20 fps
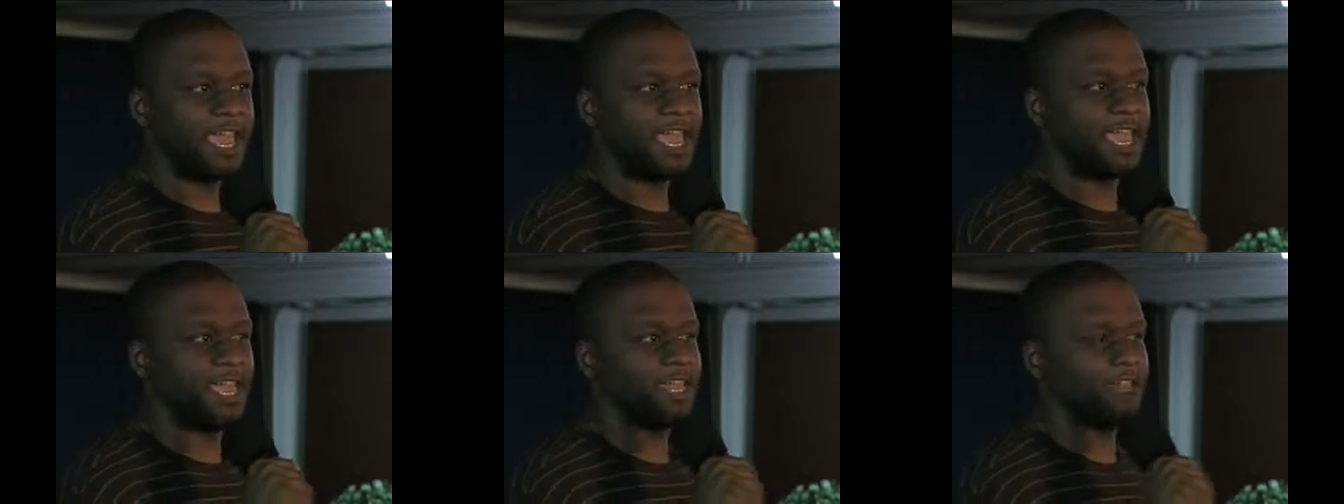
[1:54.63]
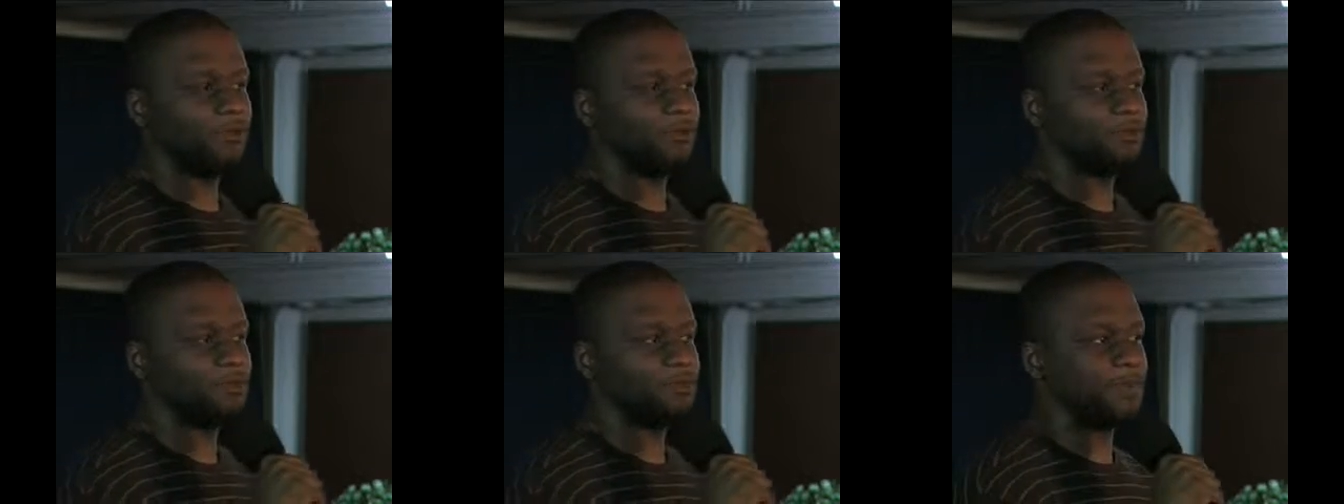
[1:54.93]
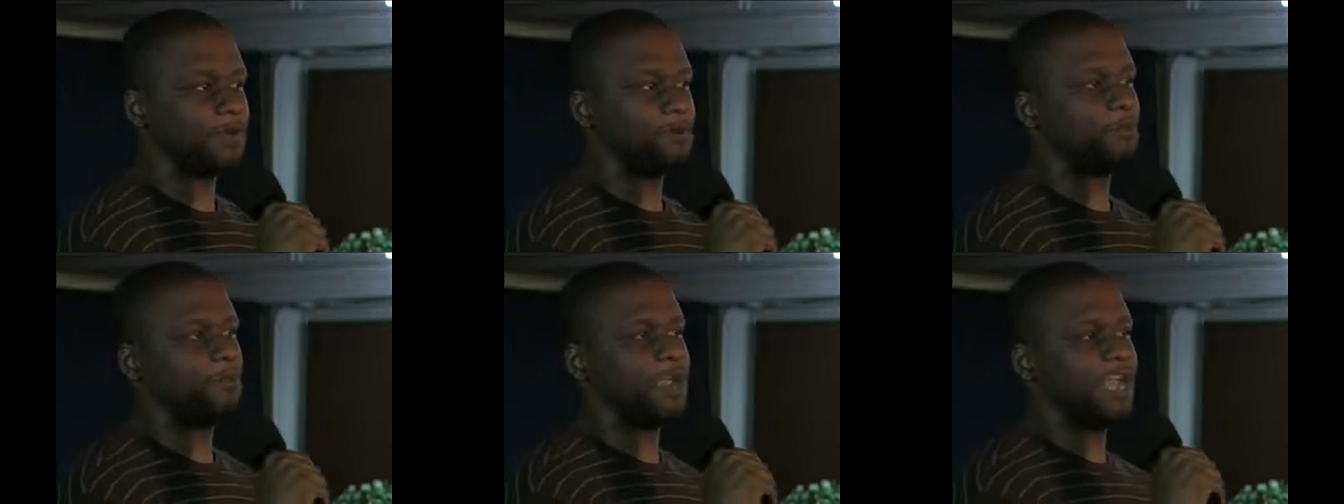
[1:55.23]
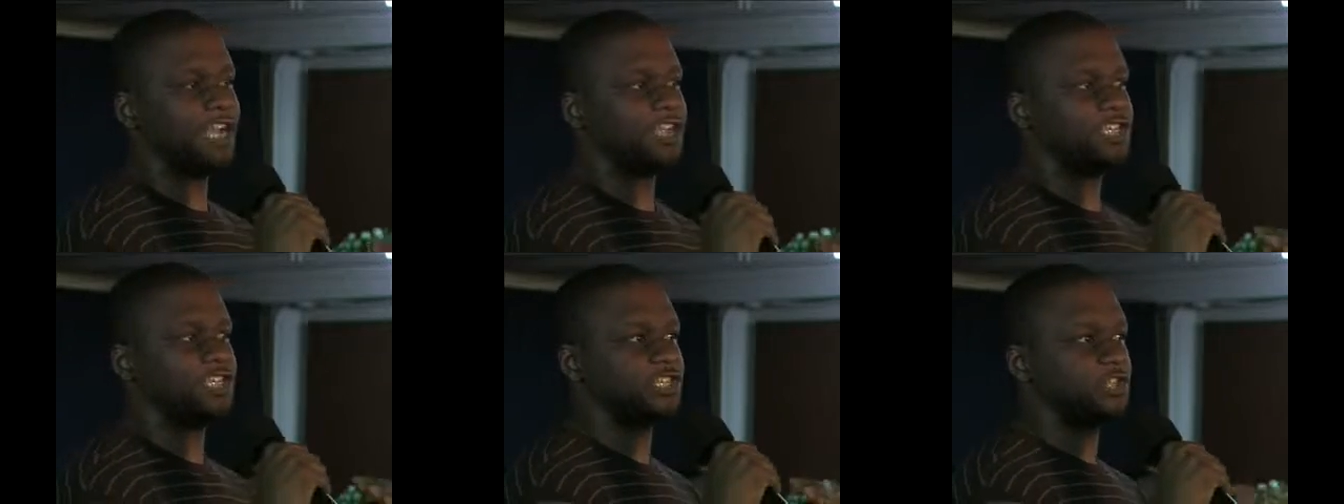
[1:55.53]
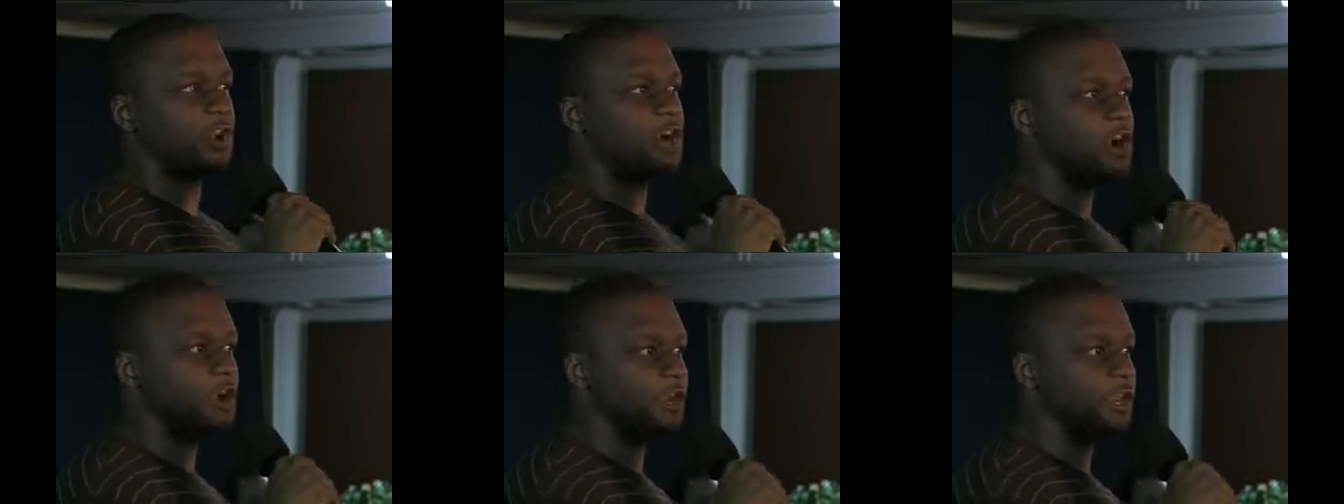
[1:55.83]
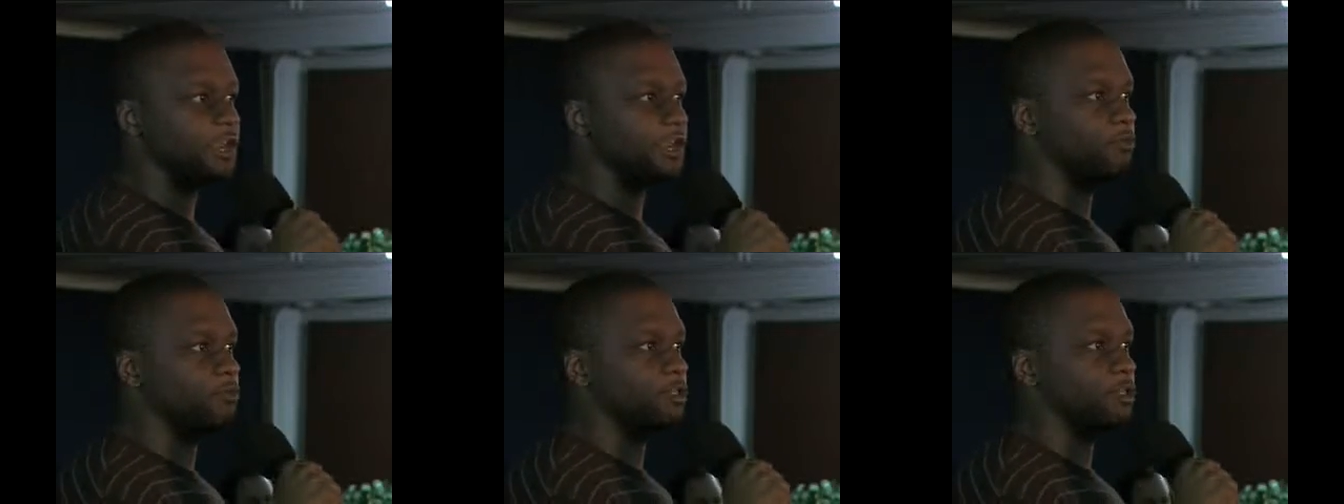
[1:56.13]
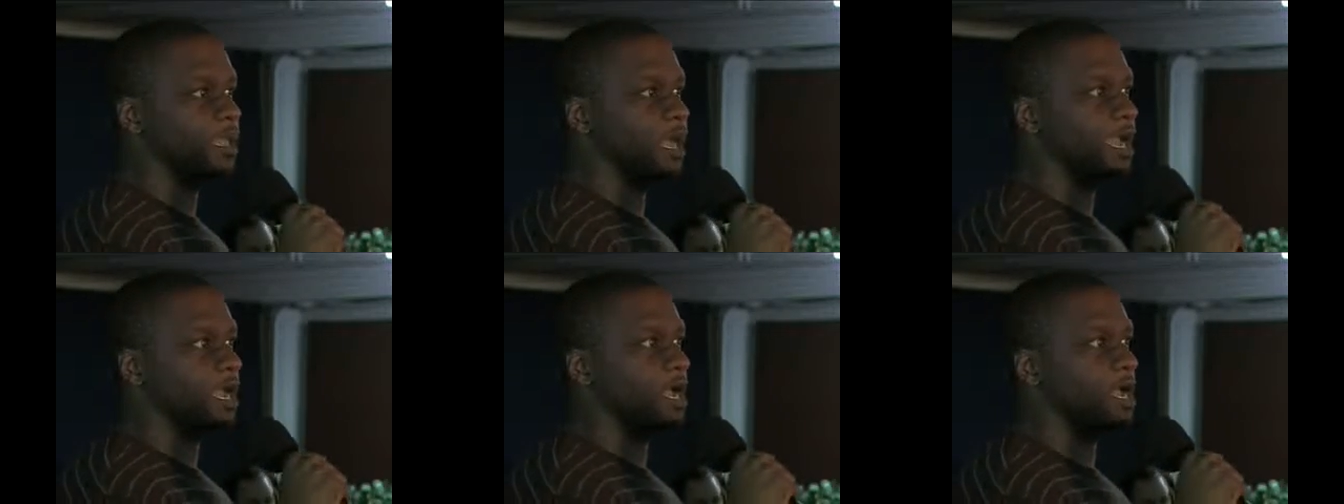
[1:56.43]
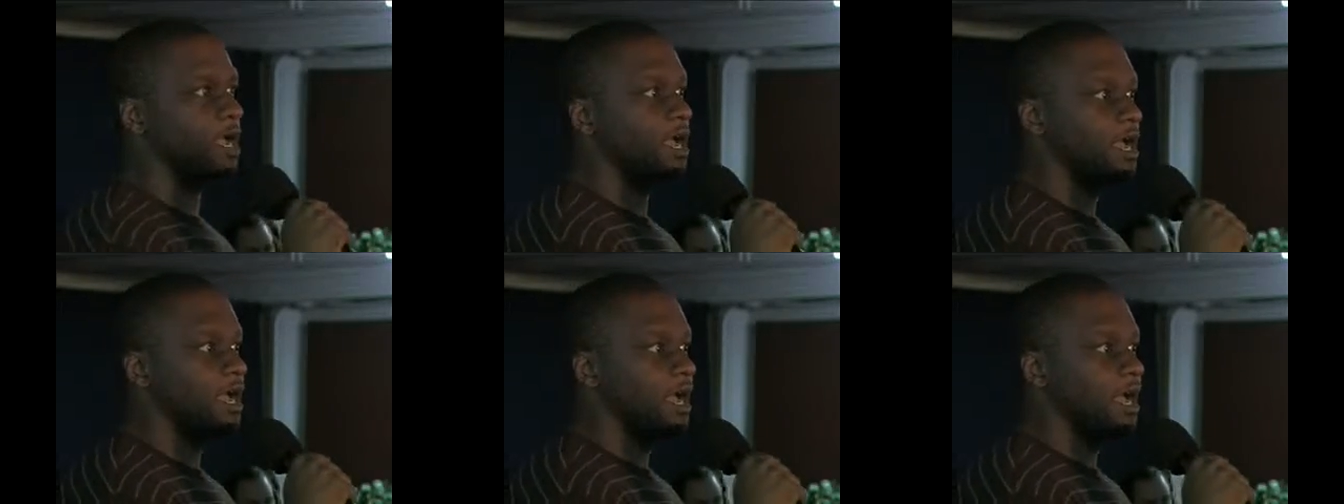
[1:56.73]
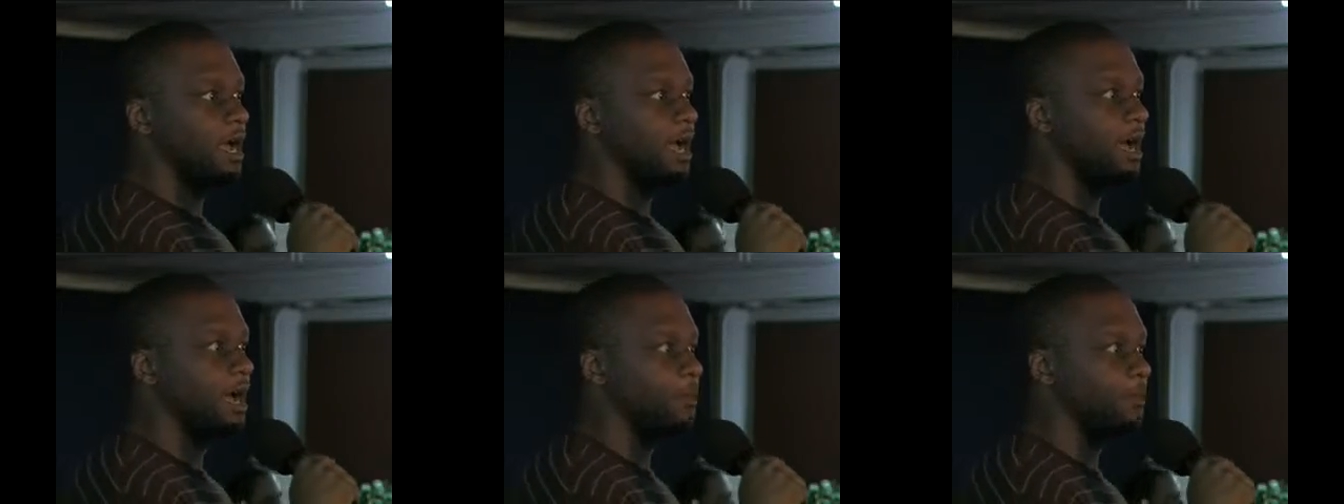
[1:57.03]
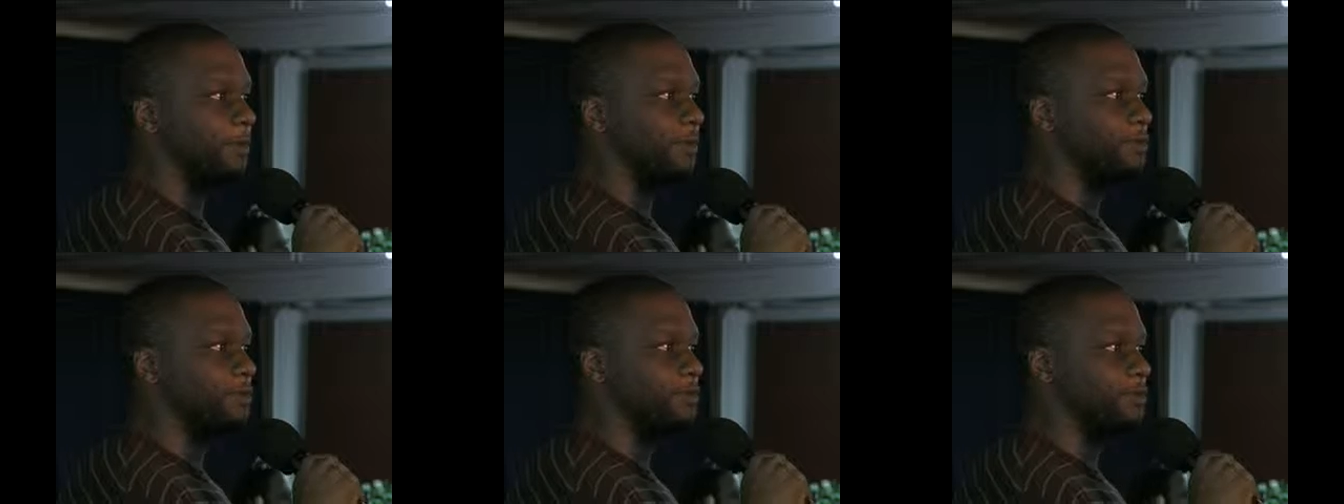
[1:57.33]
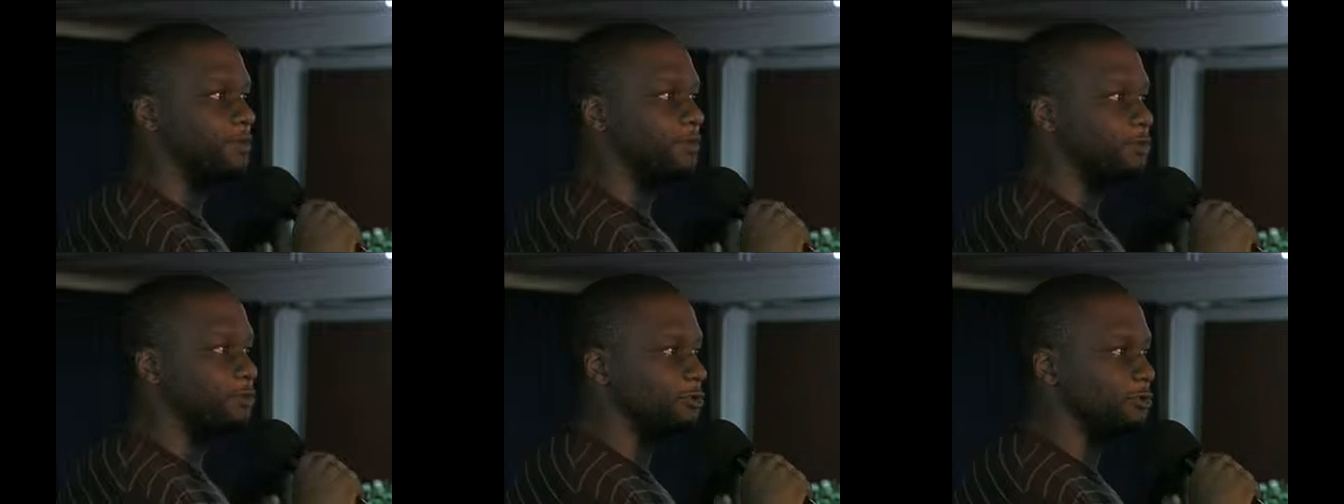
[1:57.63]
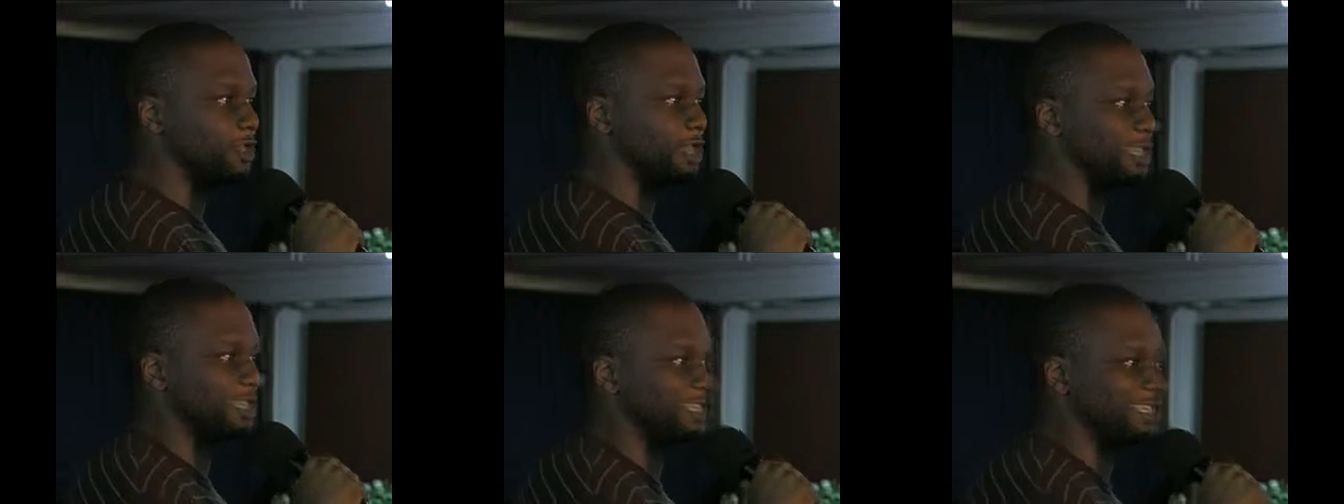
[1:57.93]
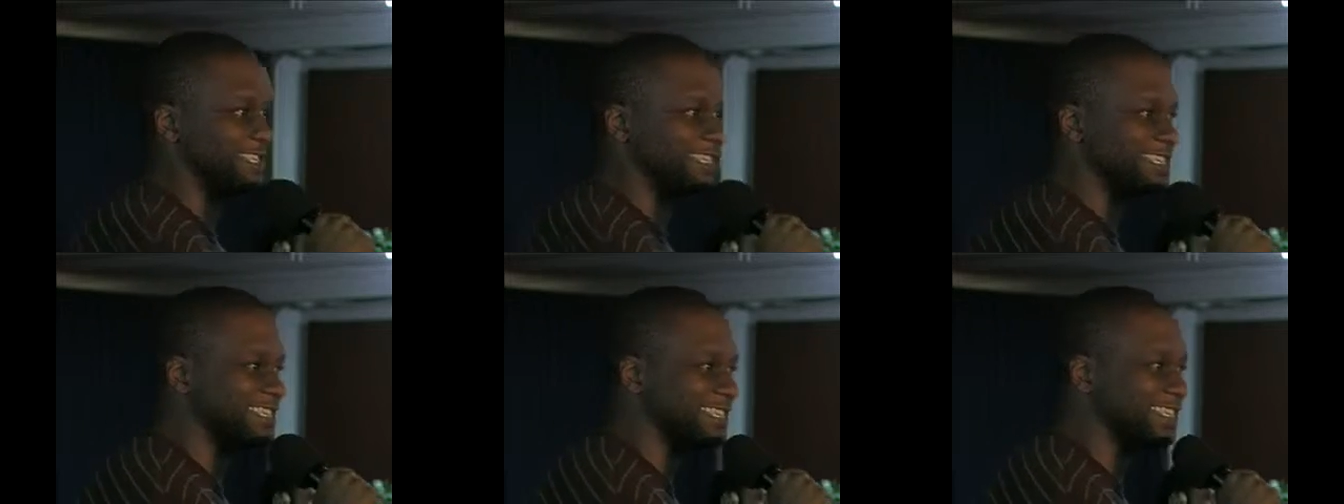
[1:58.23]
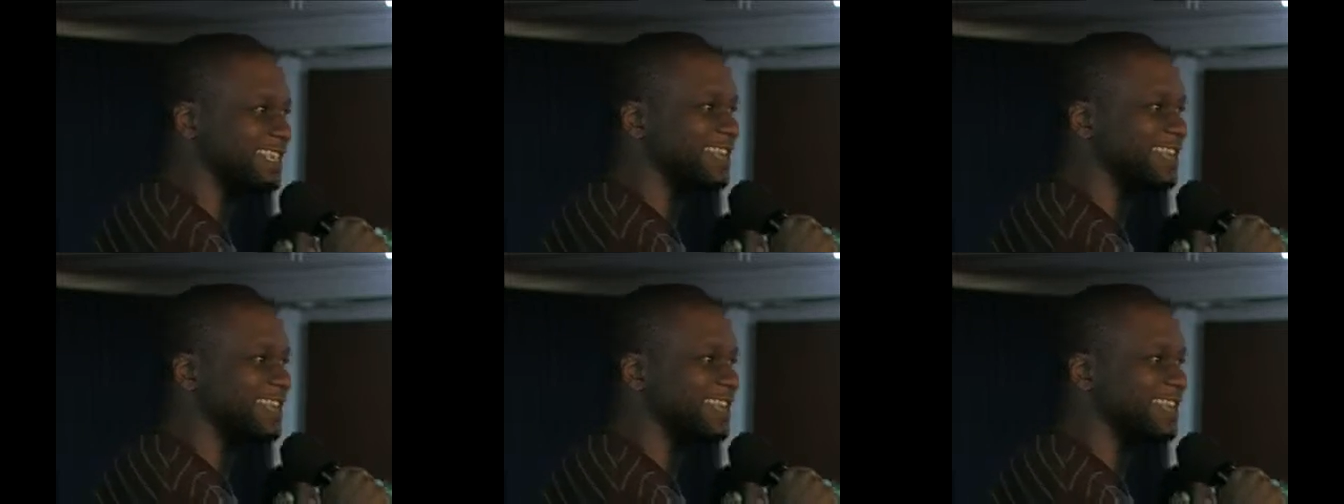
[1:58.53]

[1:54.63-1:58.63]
And it was, but when I started, it was like, how am I going to do this?